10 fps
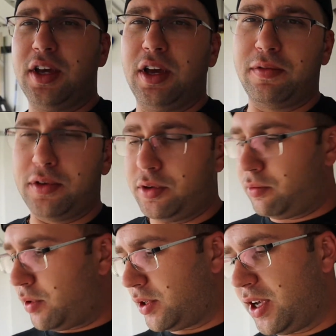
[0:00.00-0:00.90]
if you
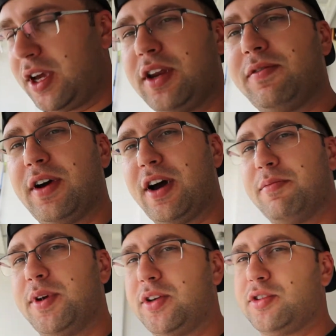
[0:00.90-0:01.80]
do run the E85, make